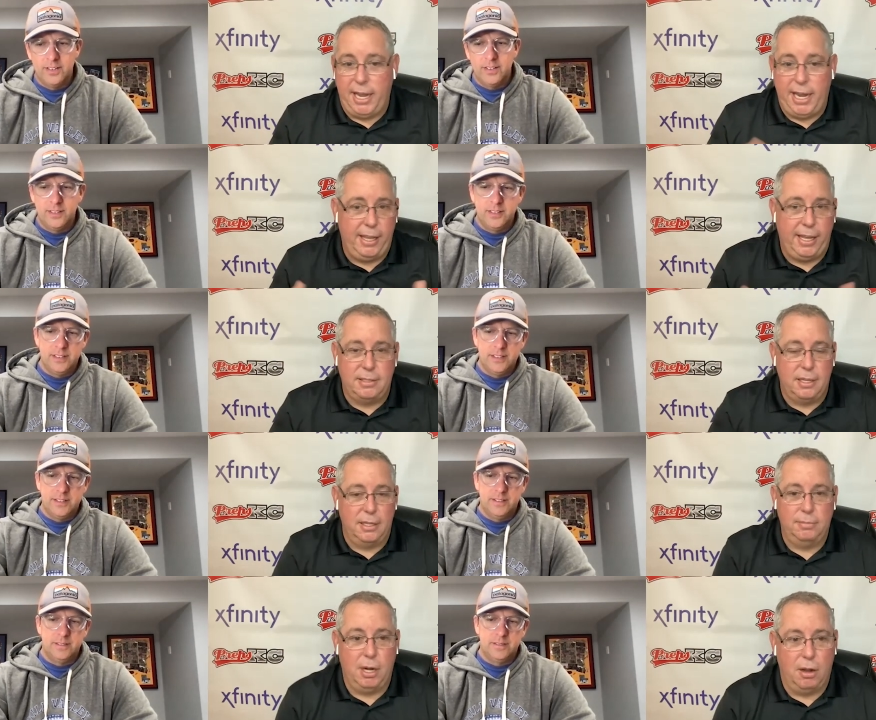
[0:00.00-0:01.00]
Speaker 1: hey, they get
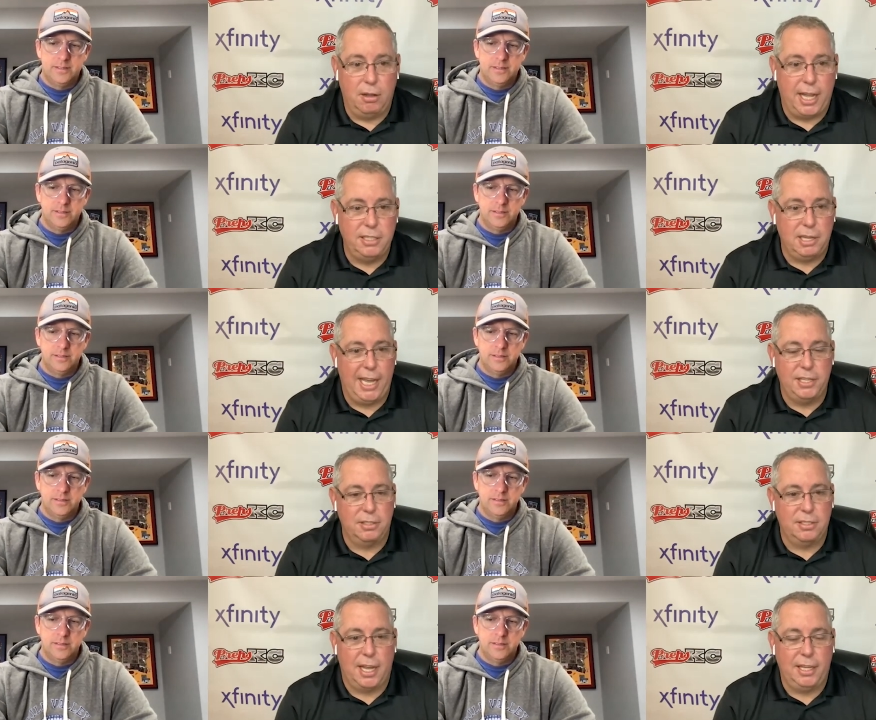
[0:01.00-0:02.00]
to, you know, all kinds of guys
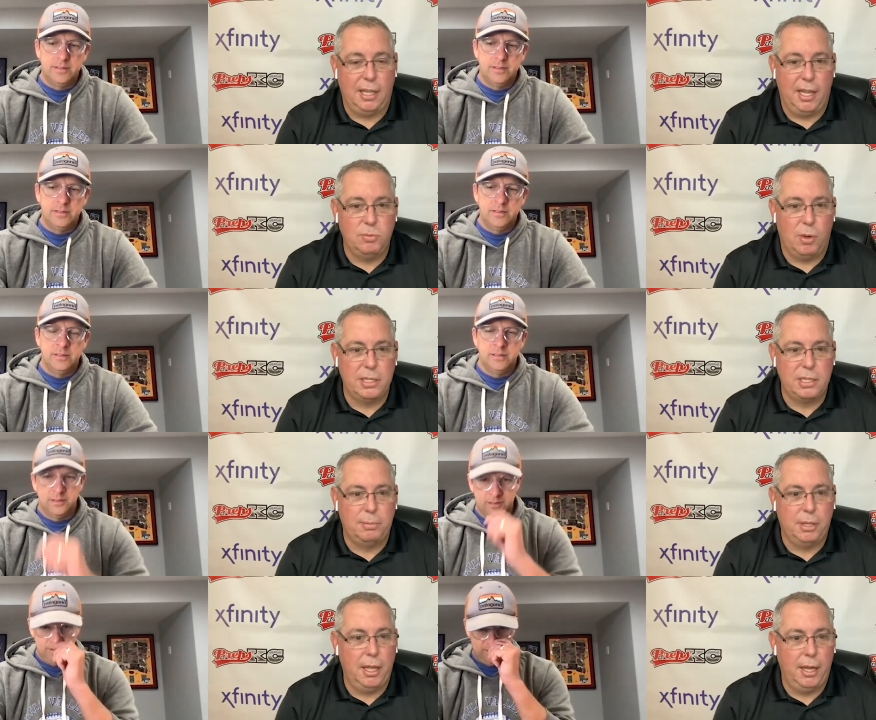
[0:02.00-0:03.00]
on the sidelines watching
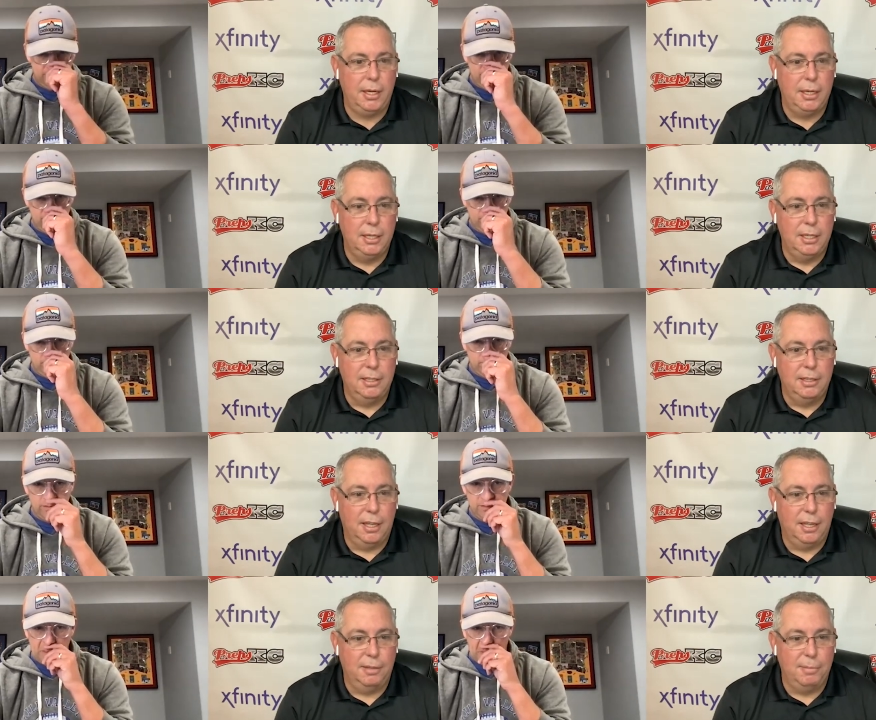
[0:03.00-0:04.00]
them play.
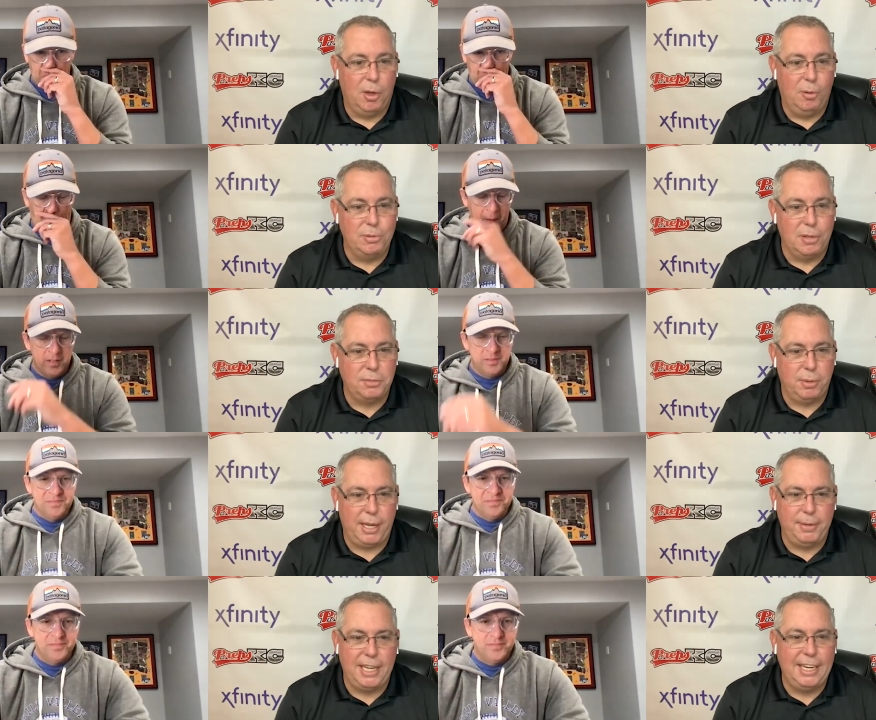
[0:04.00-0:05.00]
Uh, Mahomes last
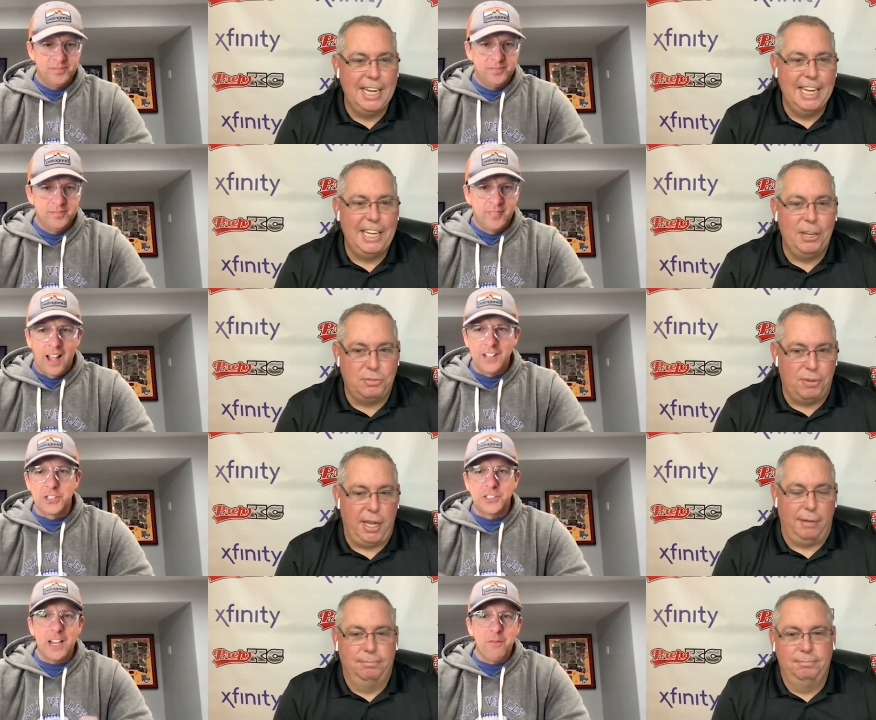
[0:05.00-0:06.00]
week. I get, you know, it's
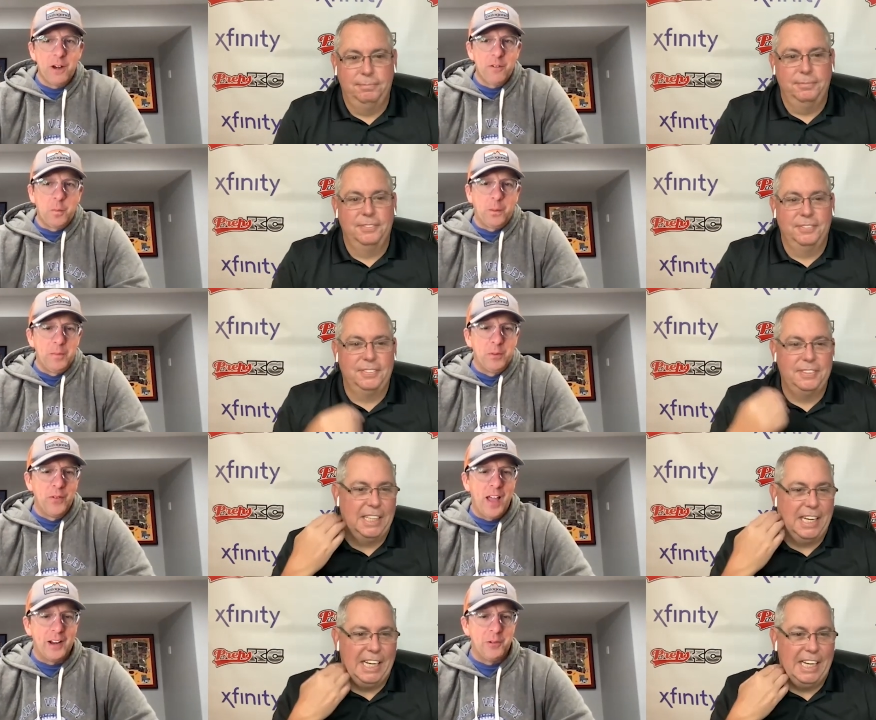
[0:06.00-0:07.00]
funny. Say,
Speaker 2: whenever you play Blue
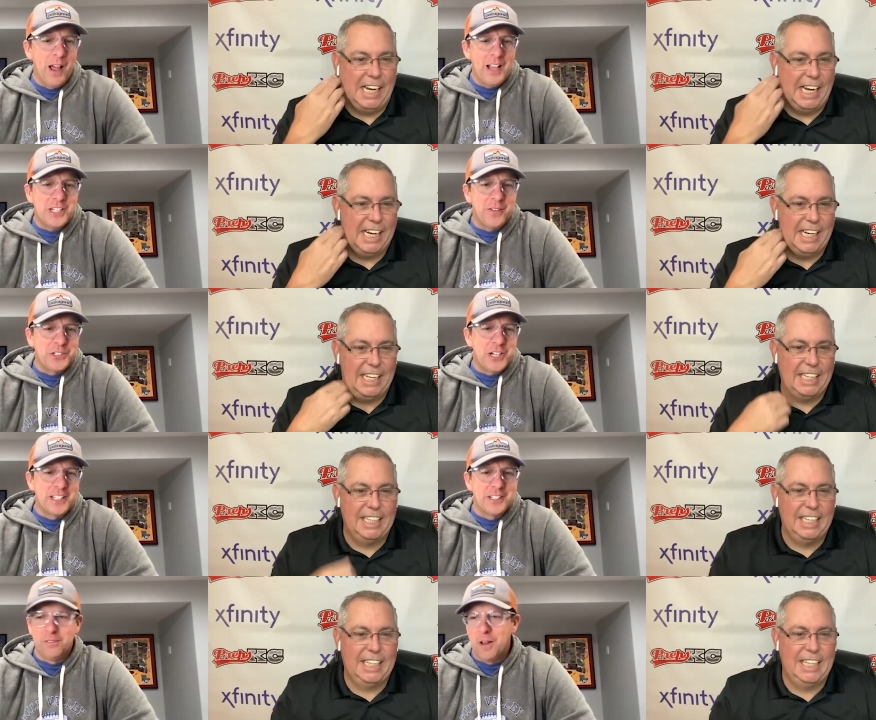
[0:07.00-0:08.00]
Valley West, you have a
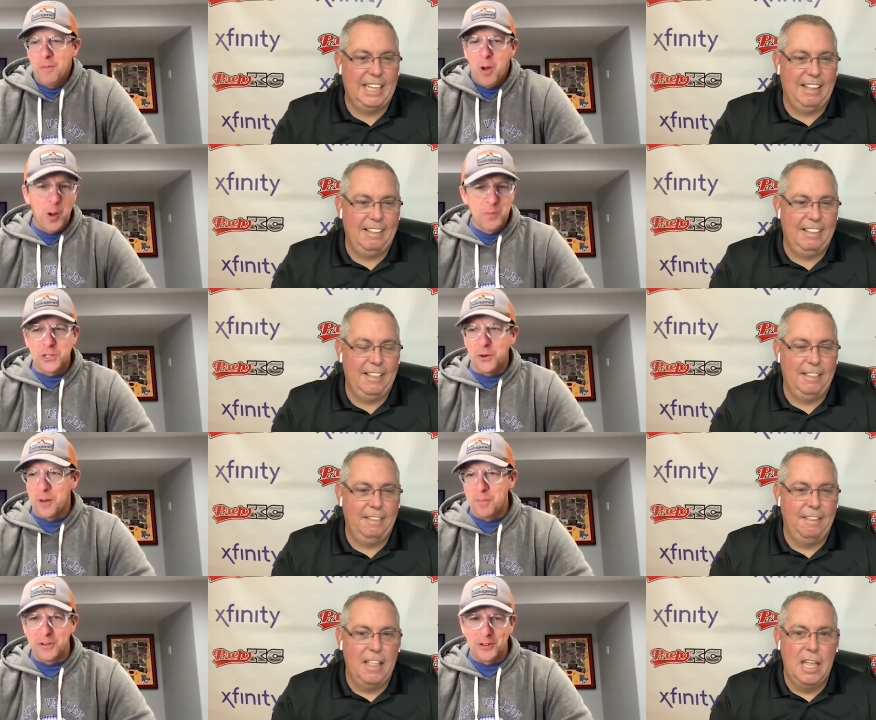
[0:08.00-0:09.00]
chance of uh, Mahomes showing
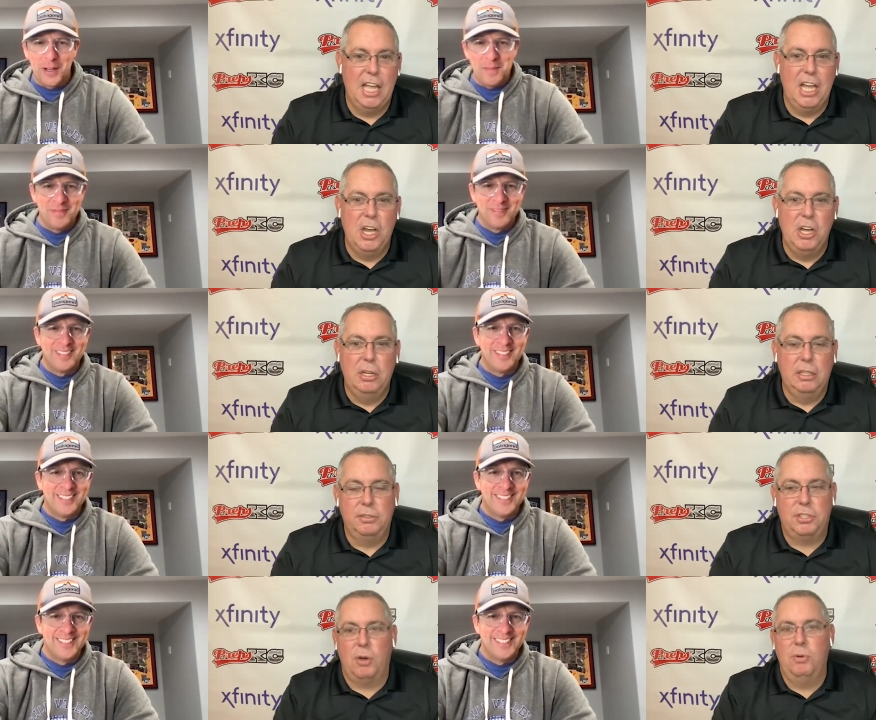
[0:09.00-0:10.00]
up at
Speaker 1: your game.
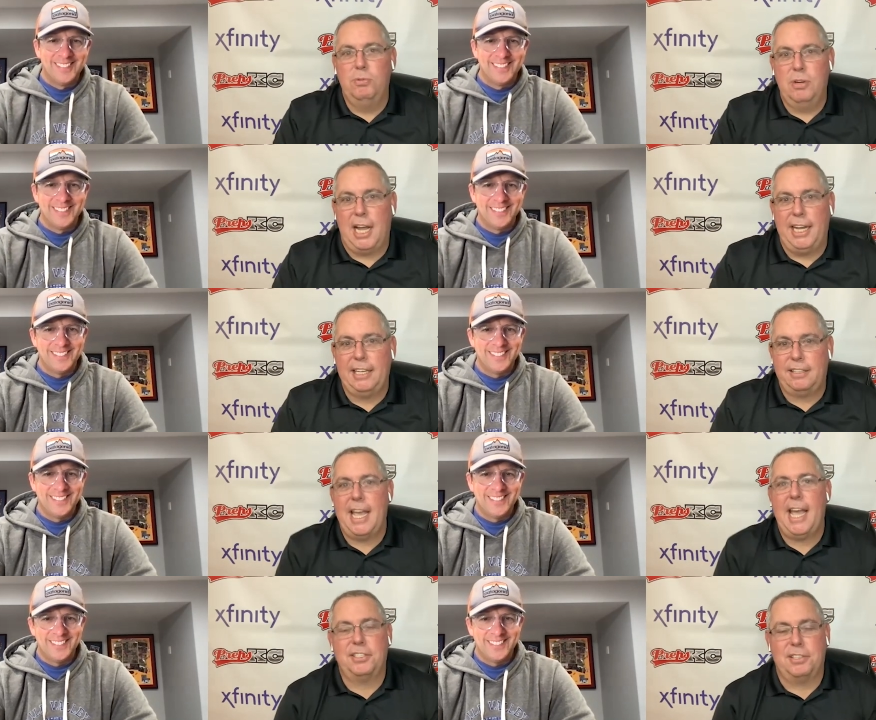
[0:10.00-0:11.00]
So I get
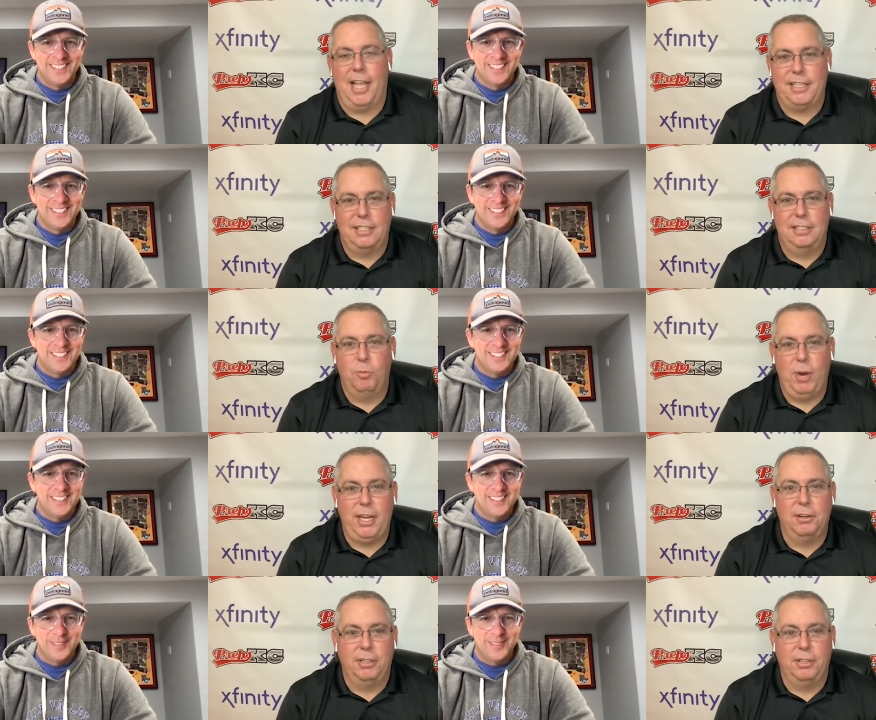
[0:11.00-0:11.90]
text last week